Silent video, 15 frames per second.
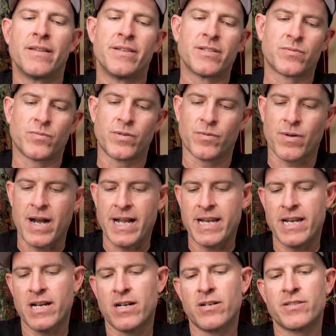This one right
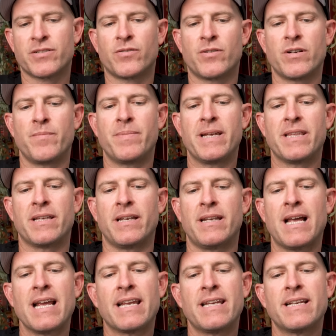here is going to be the
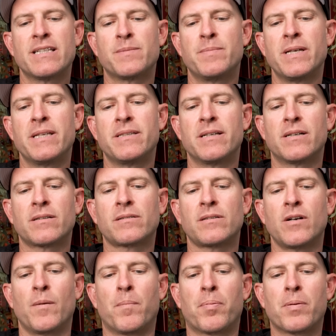Nike SB Dunk
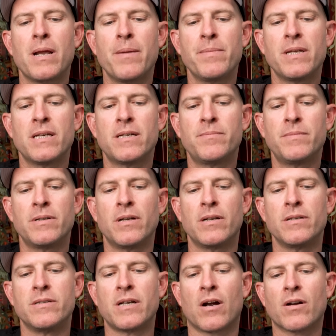Low Premium
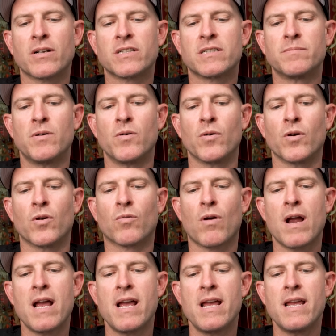Dark Smoke
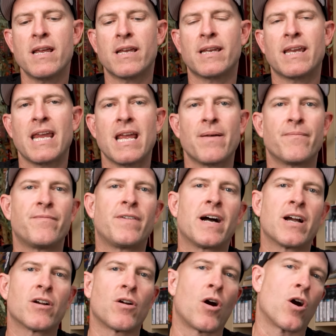Gray Campfire